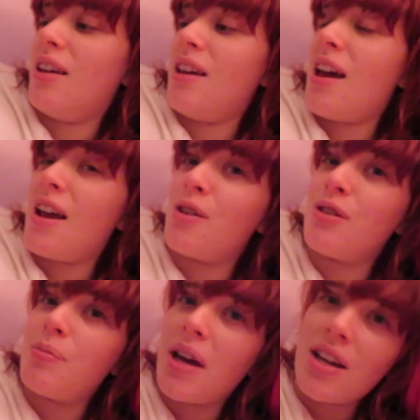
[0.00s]
yeah,
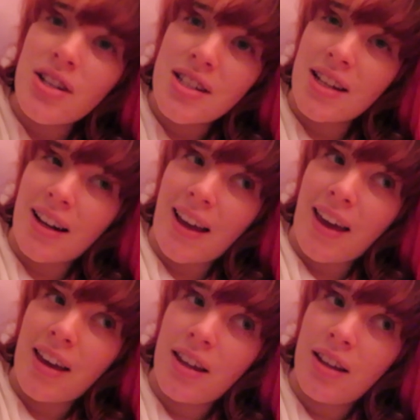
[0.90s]
800 pages in
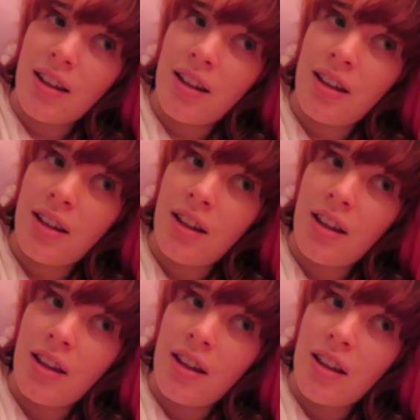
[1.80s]
like
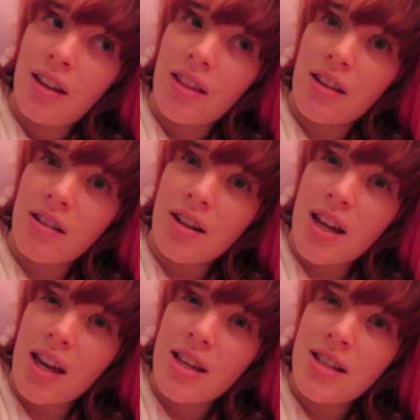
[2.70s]
3
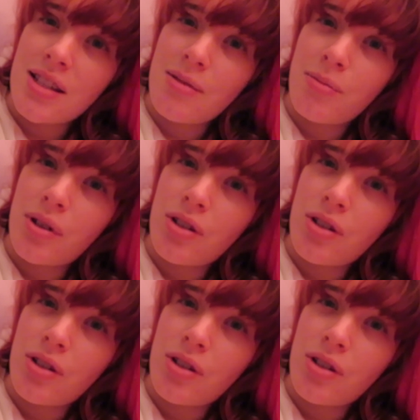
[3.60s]
days.